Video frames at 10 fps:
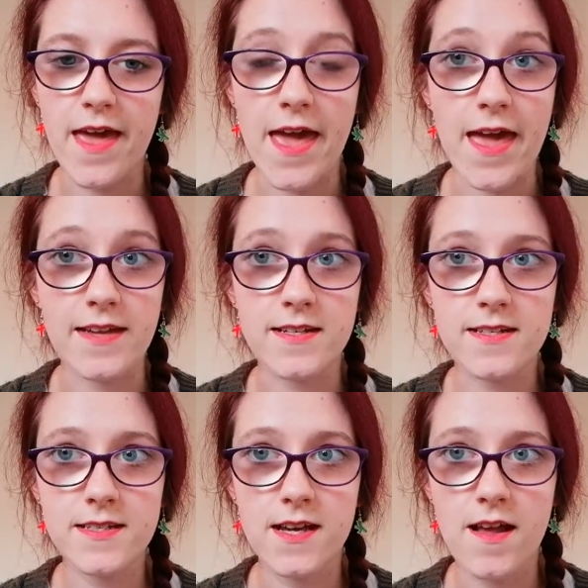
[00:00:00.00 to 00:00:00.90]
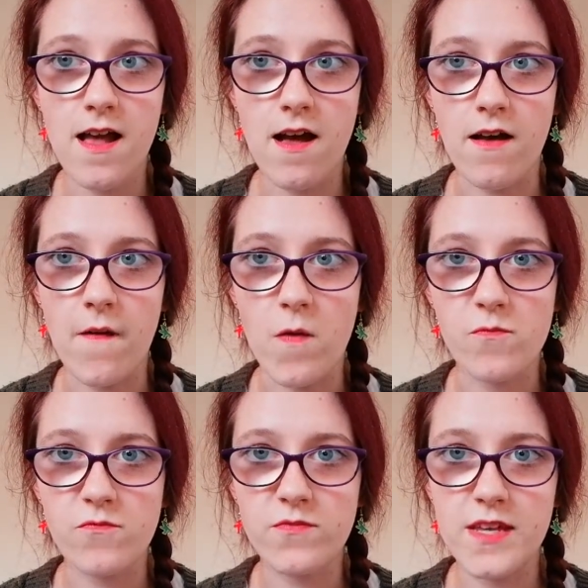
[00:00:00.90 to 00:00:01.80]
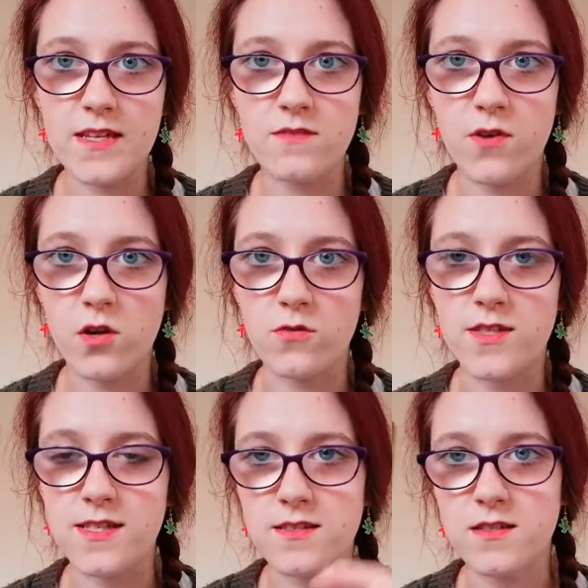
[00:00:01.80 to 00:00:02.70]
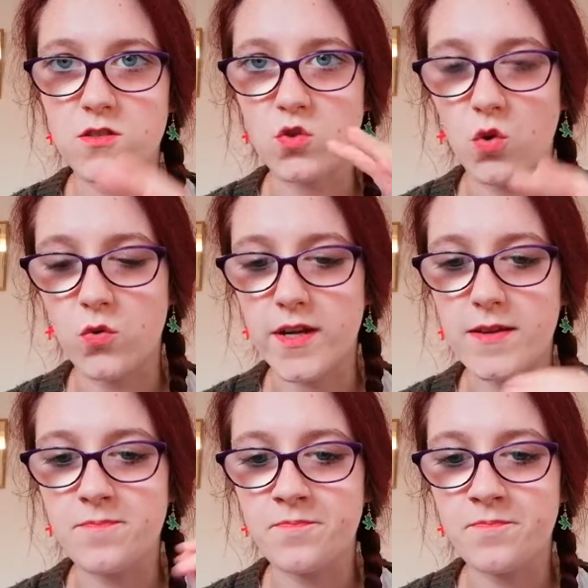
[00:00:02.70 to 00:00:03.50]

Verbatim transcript: and um, it follows his story,